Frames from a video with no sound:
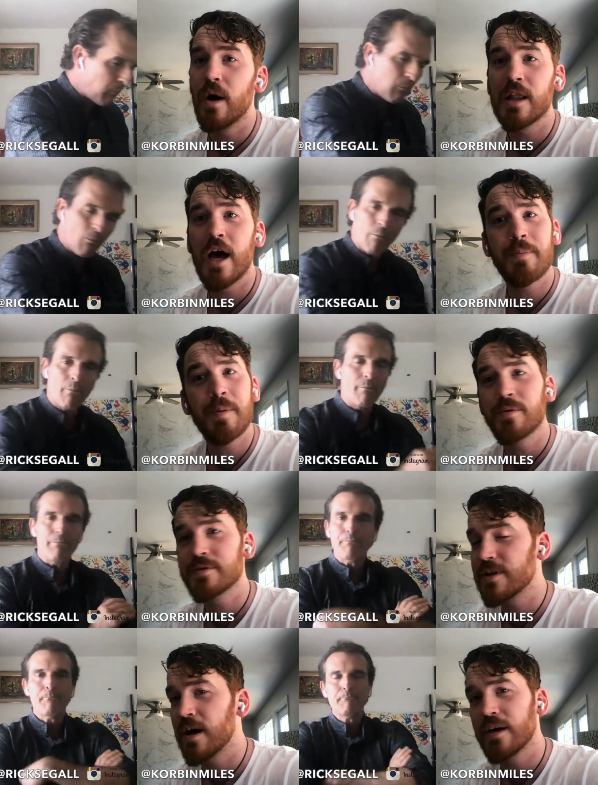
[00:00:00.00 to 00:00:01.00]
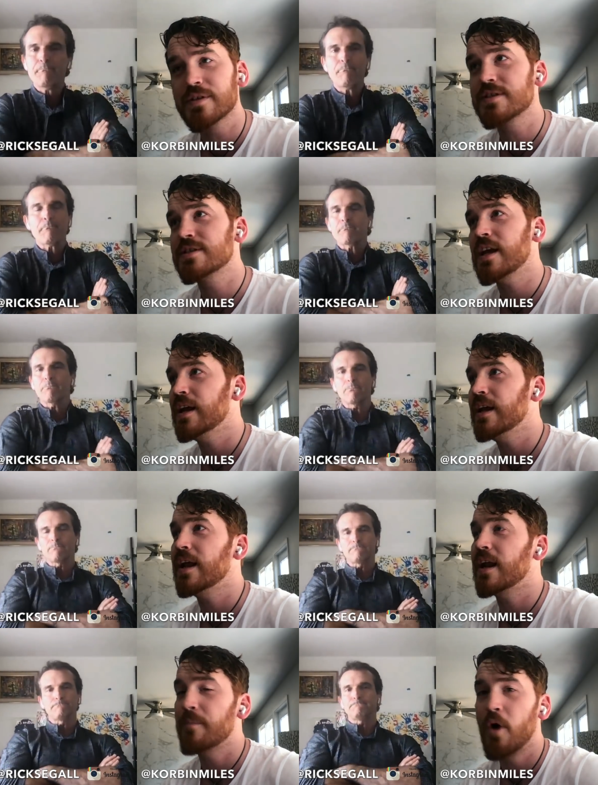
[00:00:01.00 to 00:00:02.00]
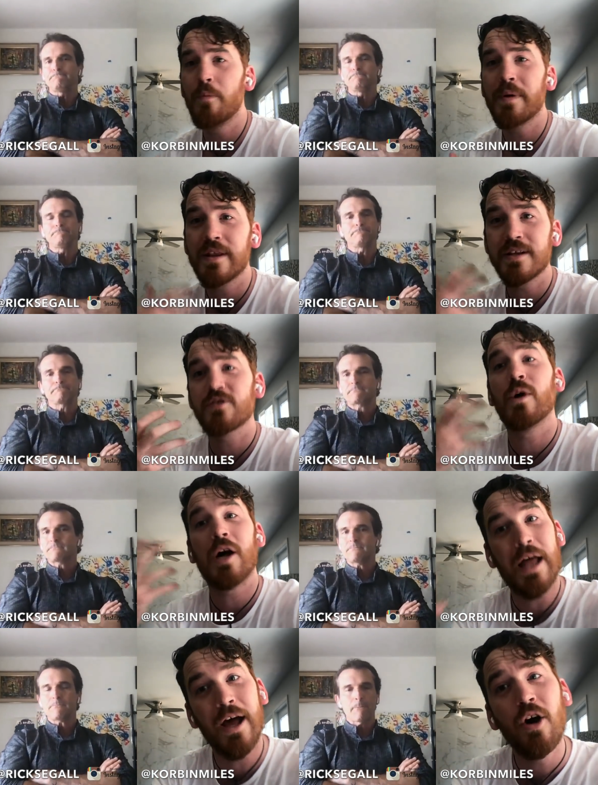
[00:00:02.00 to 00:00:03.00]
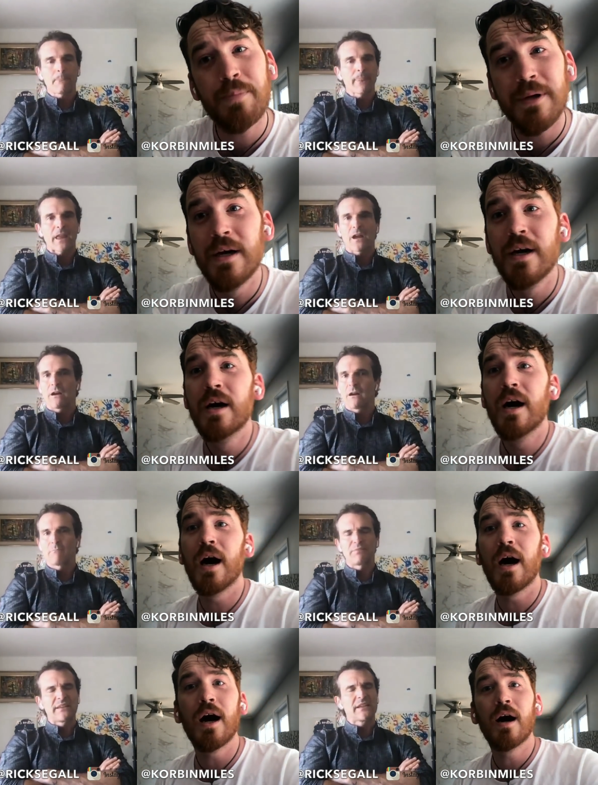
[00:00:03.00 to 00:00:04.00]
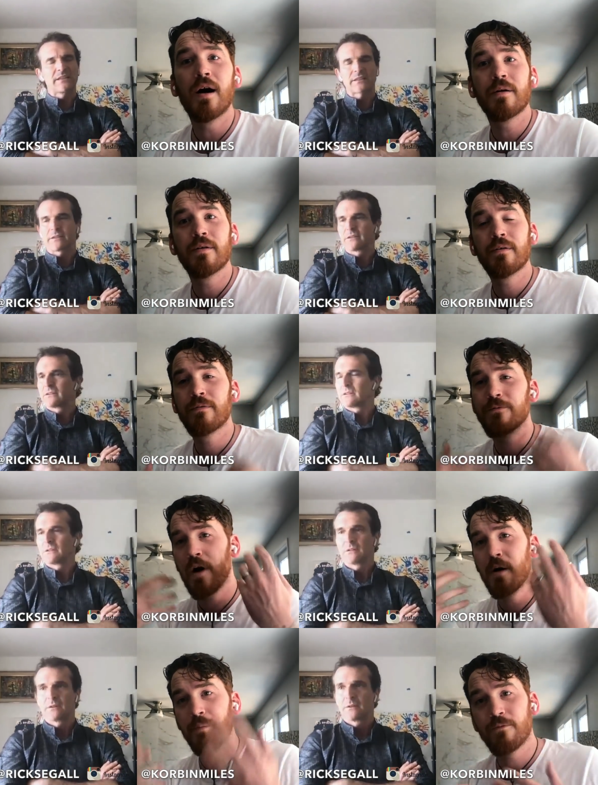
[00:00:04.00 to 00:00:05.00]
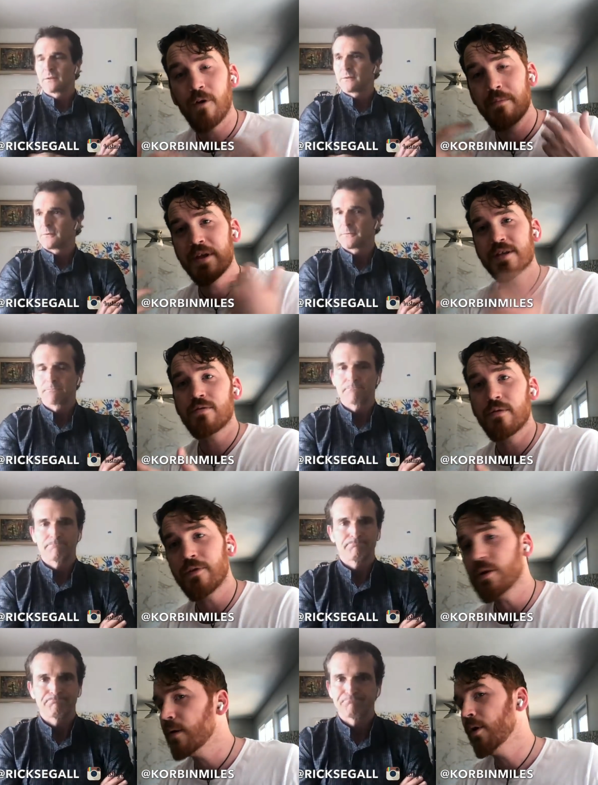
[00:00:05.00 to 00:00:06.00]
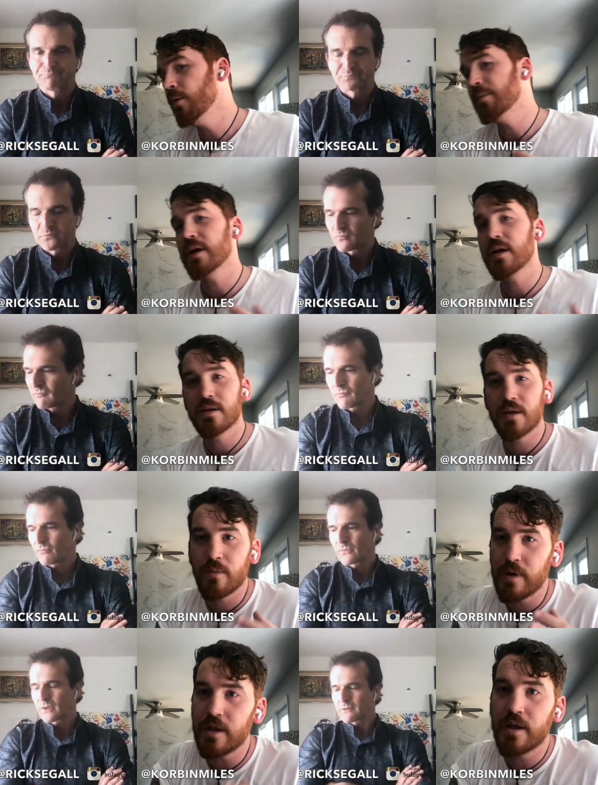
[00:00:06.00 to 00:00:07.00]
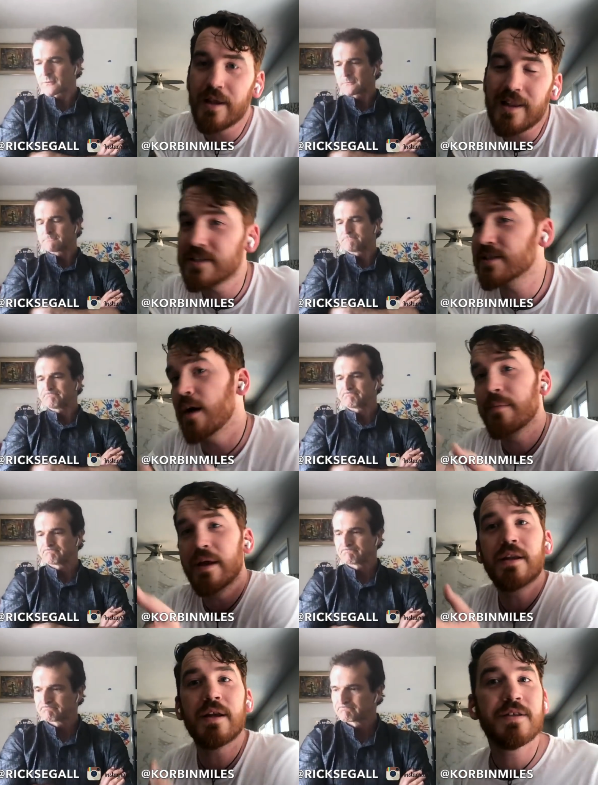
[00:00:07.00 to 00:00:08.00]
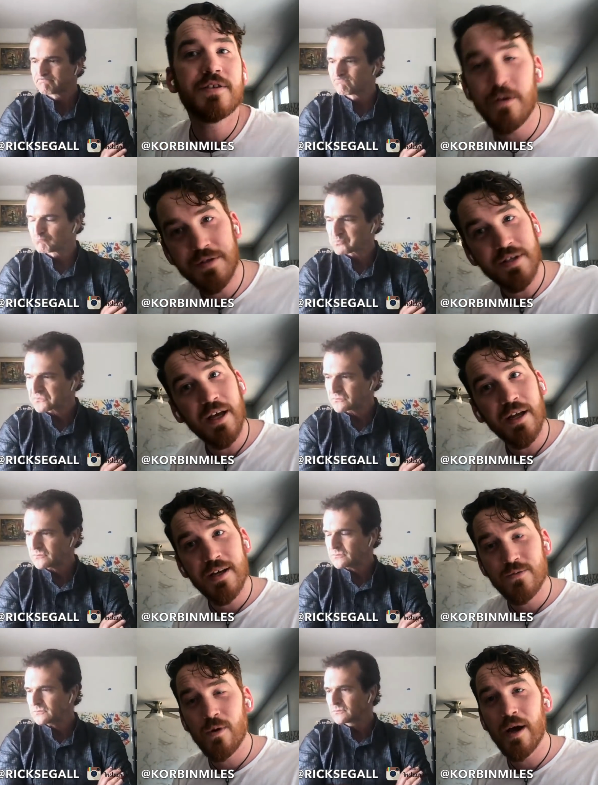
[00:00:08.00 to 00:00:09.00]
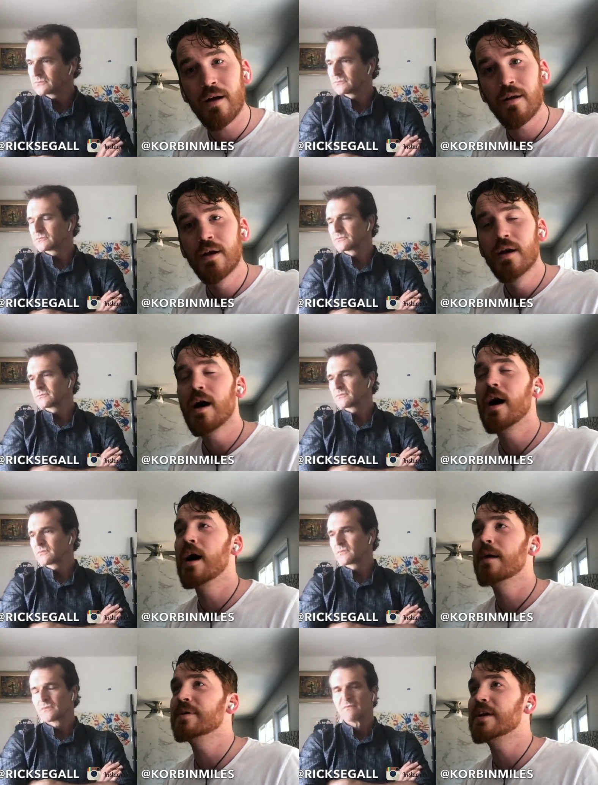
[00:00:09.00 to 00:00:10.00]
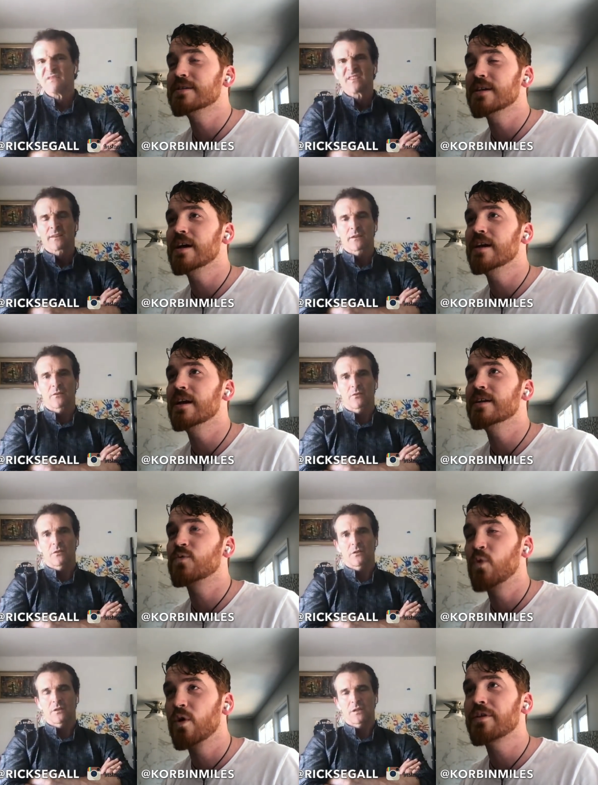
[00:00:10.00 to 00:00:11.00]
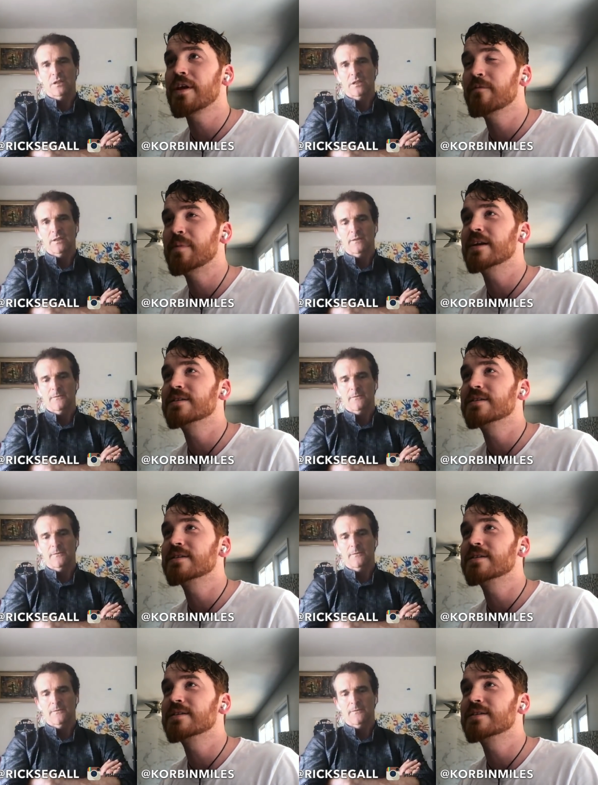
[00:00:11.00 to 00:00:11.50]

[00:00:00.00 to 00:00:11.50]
Speaker 1: a lot of people still haven't seen it, and I'm hoping this will help. Uh, Please. From from this review, I'm hoping that we at least some Indians go see it as well. Uh, because it, it, it's worthy of being